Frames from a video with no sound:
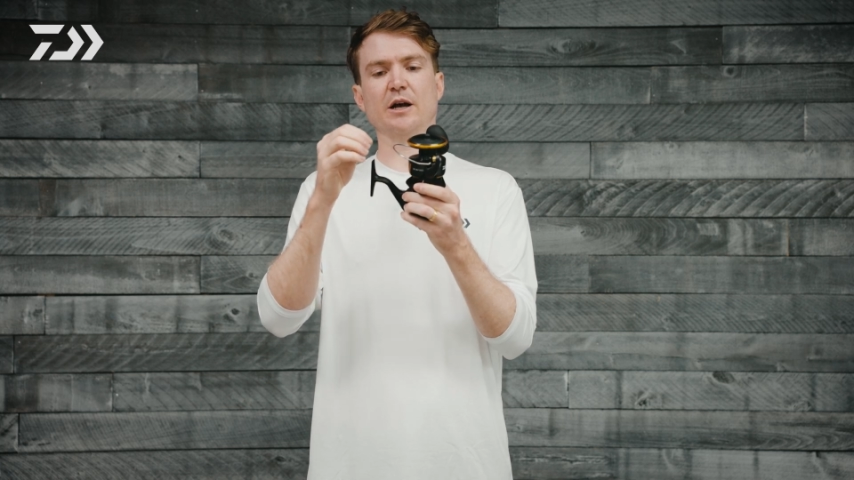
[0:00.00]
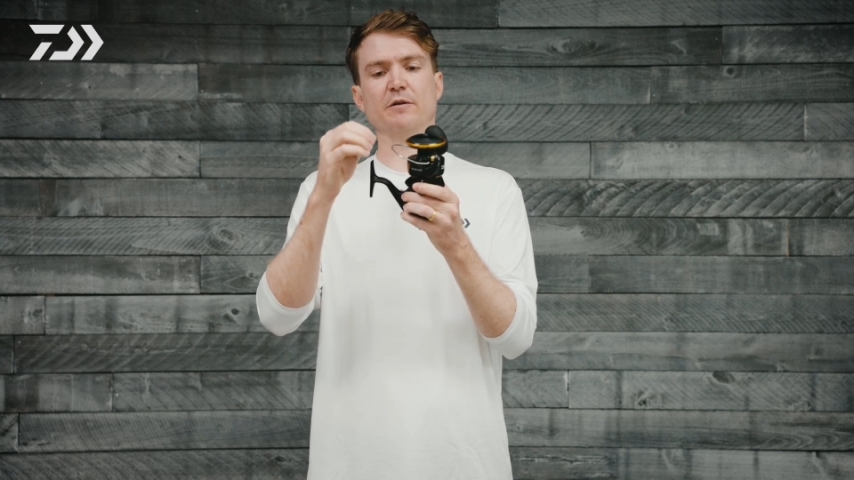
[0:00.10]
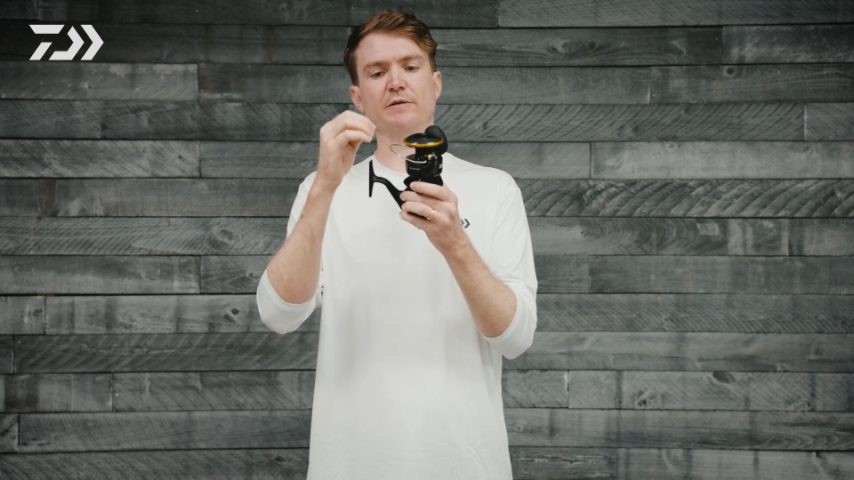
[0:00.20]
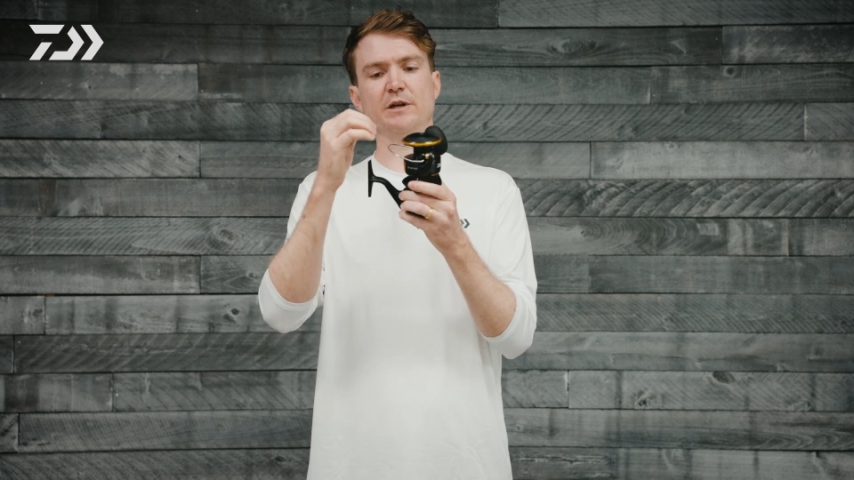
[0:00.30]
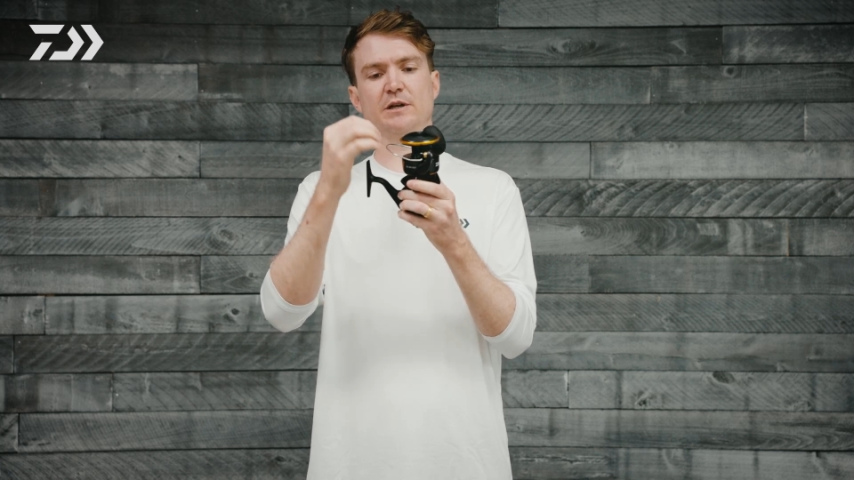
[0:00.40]

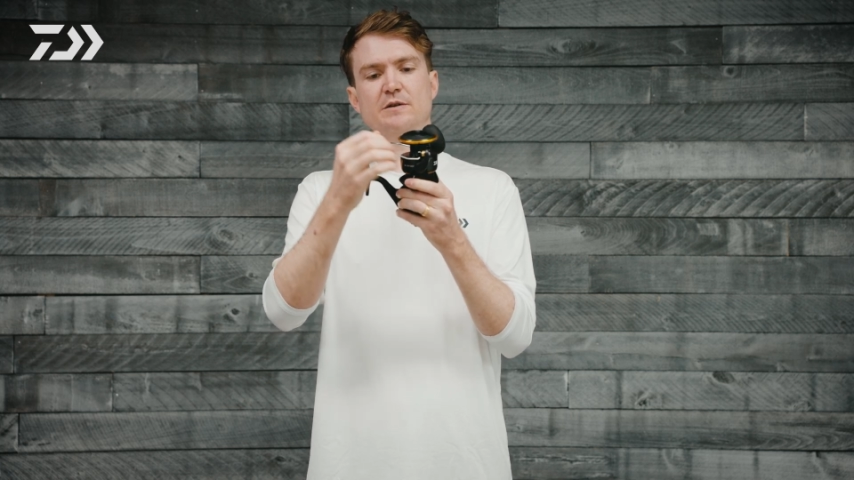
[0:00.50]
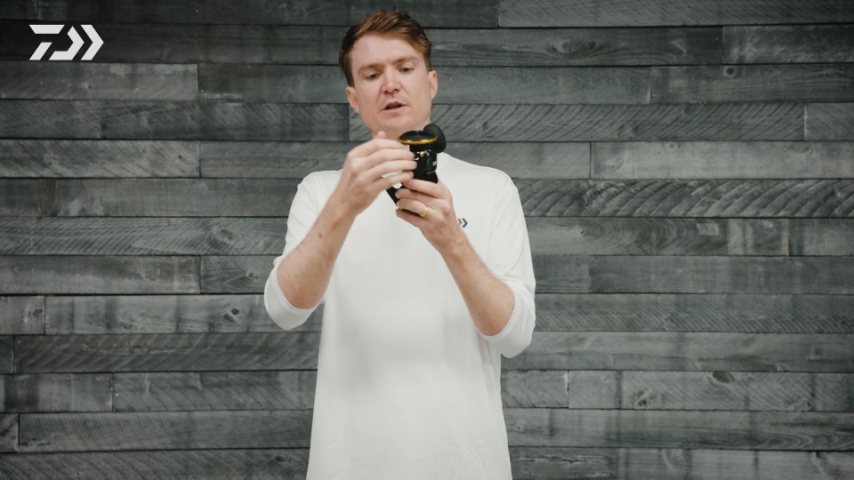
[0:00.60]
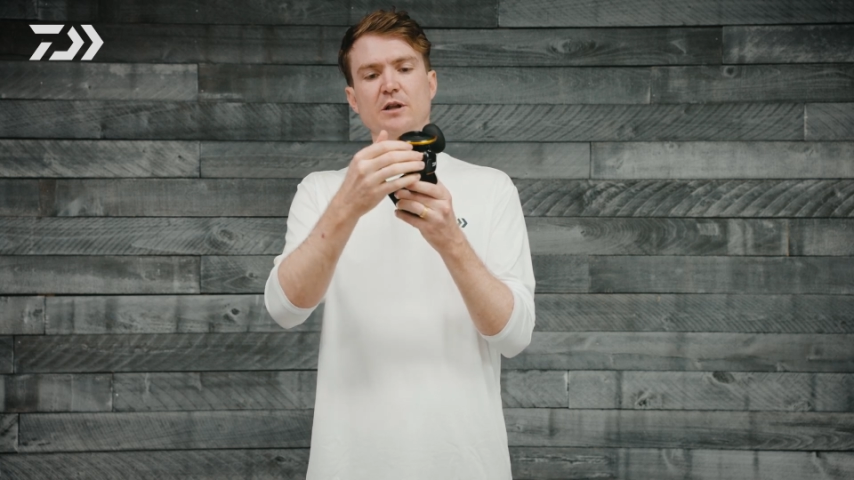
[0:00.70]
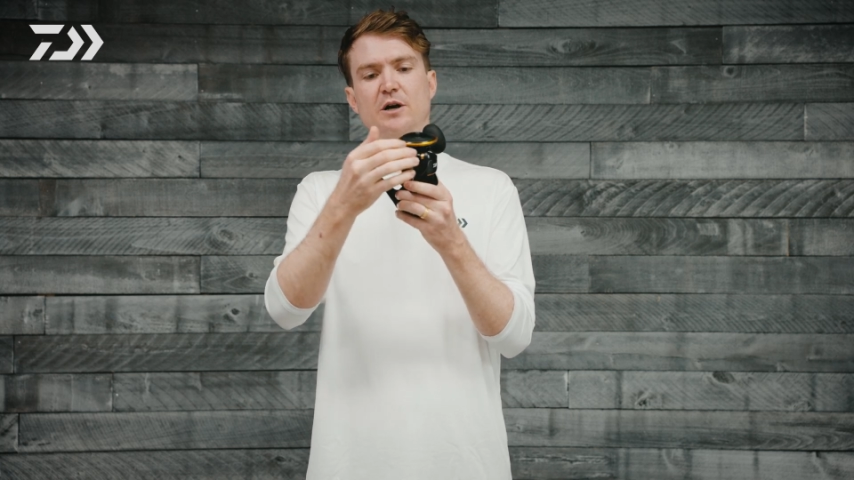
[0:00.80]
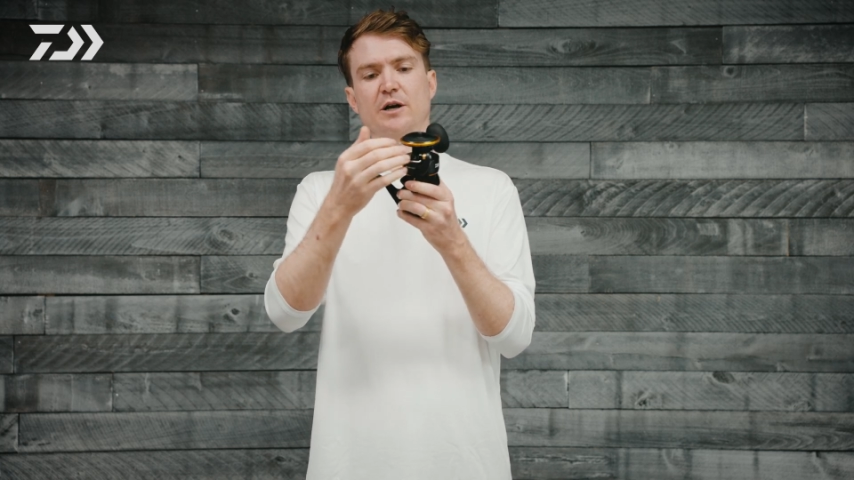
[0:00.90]
feeds
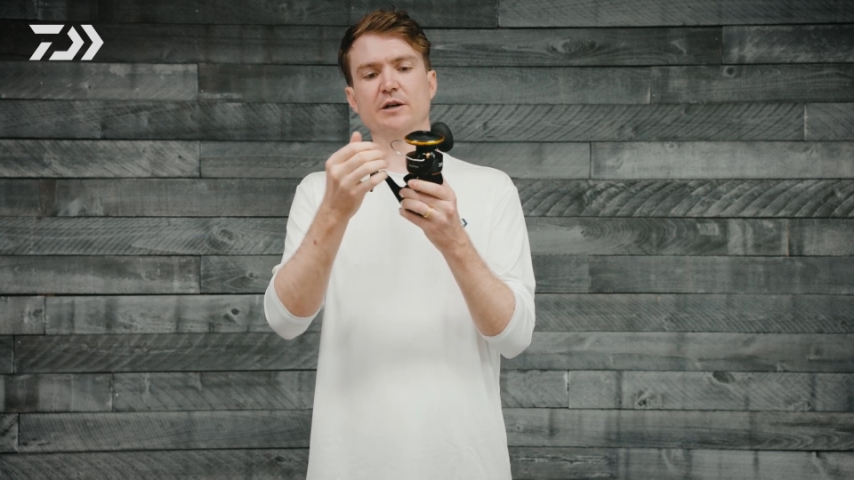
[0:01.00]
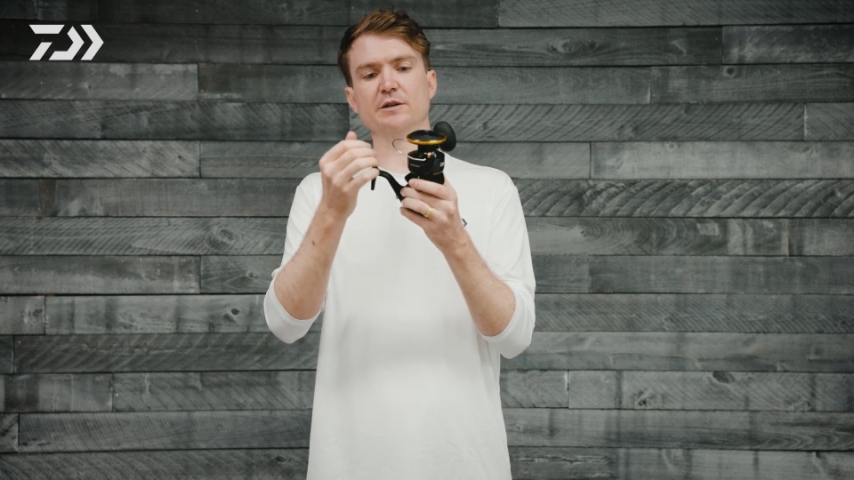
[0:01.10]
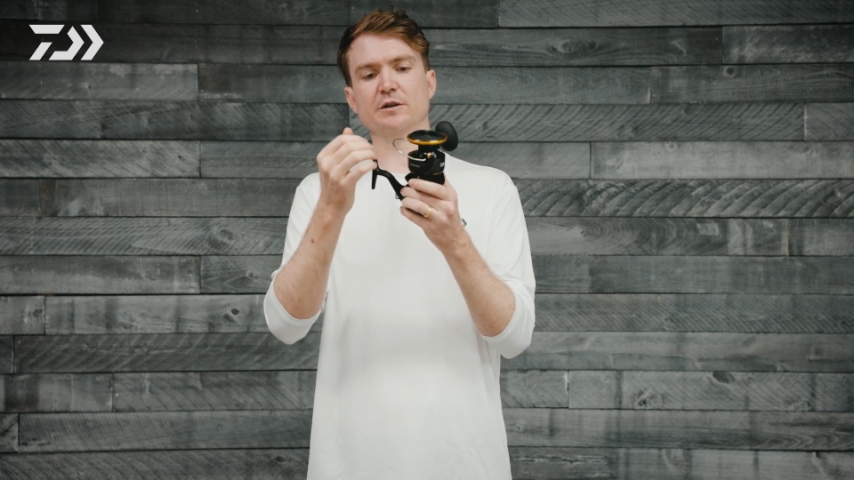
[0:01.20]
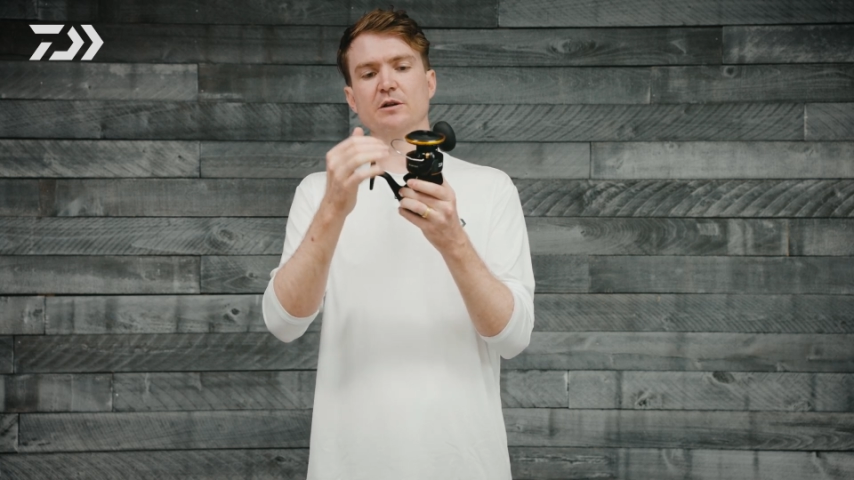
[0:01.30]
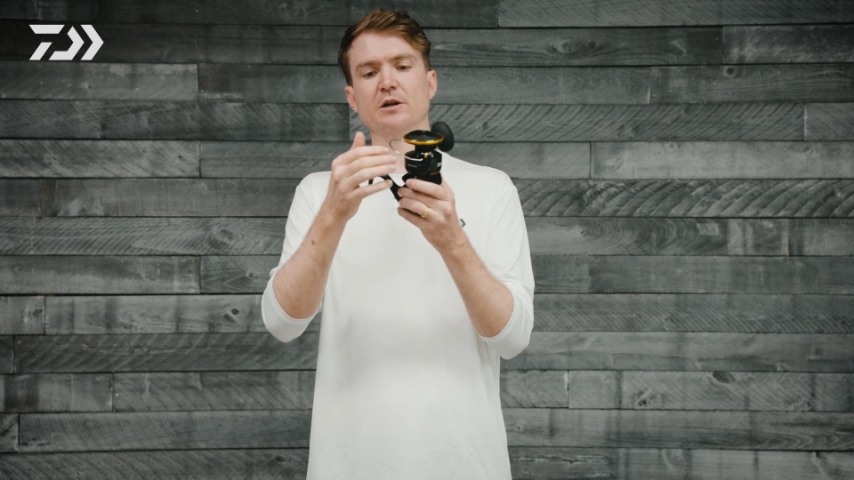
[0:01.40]
the line
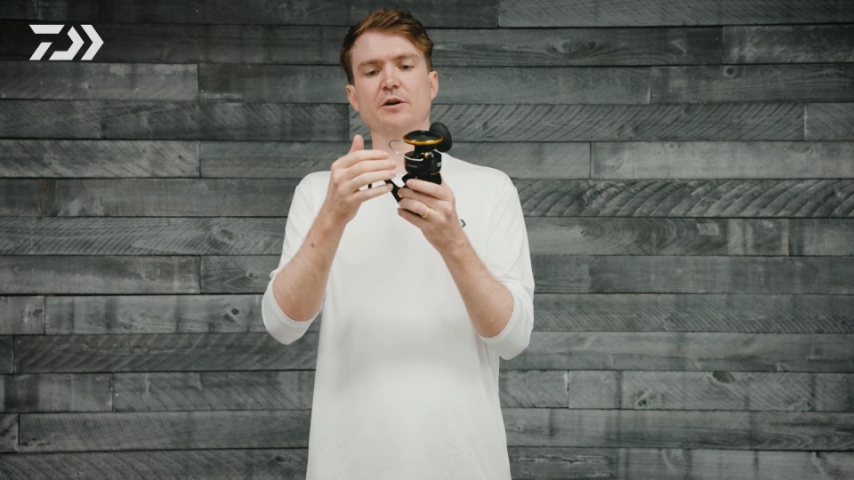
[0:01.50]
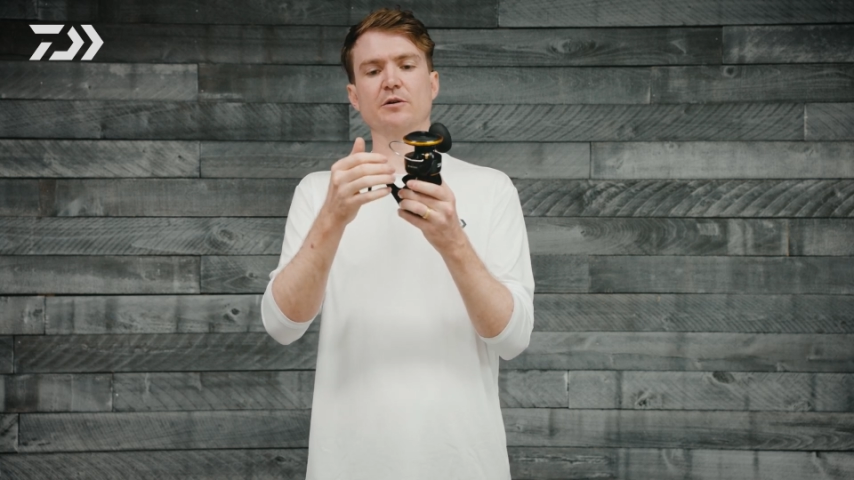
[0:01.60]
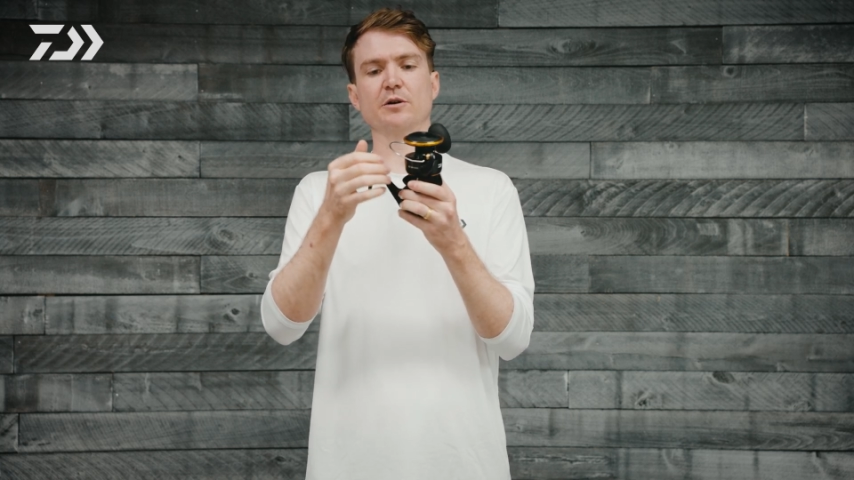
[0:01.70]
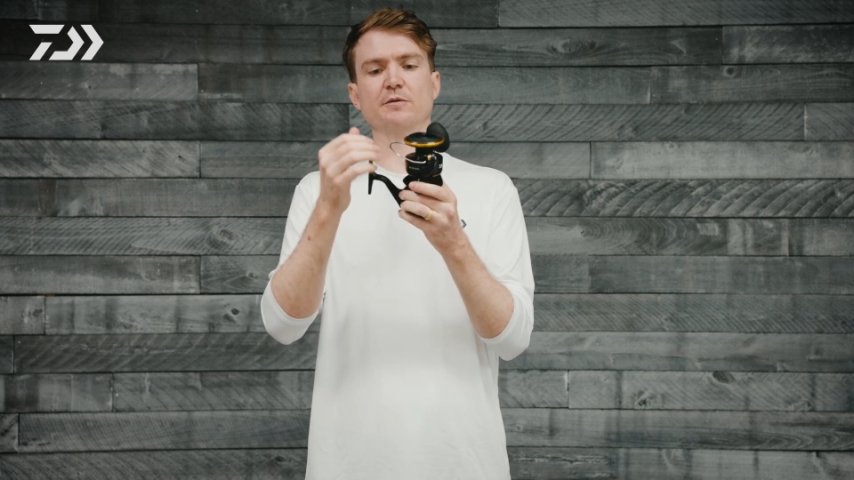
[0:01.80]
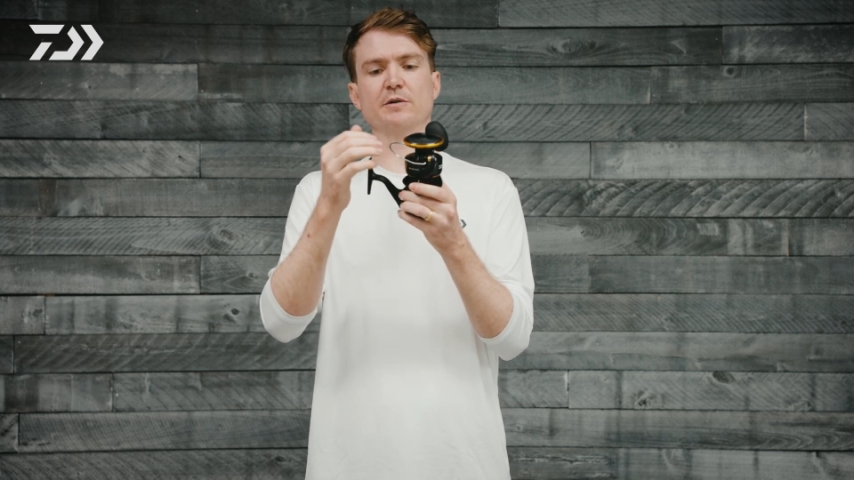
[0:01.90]
into the line
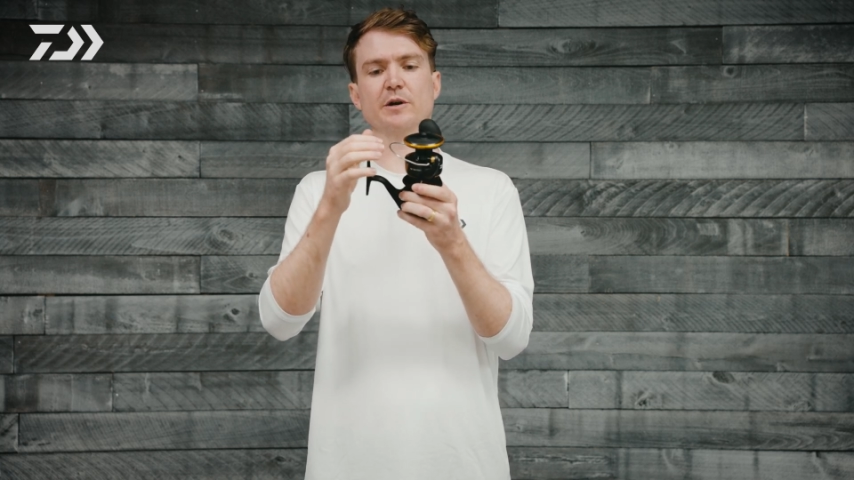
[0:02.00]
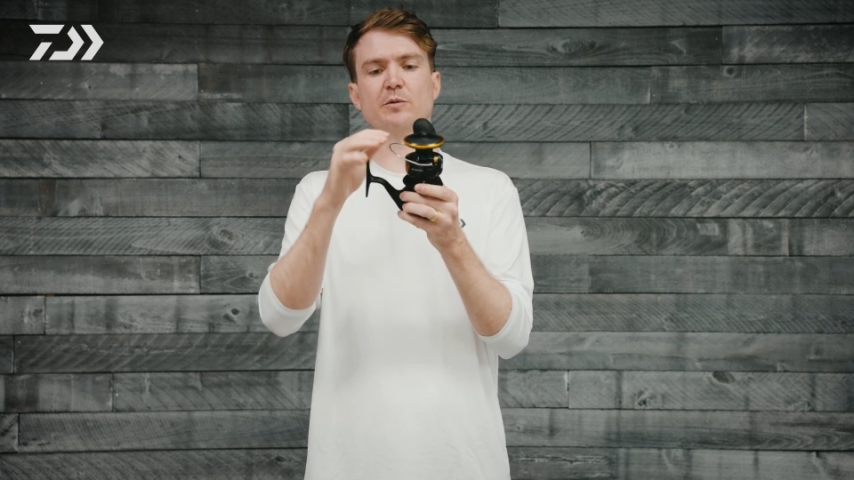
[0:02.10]
roller very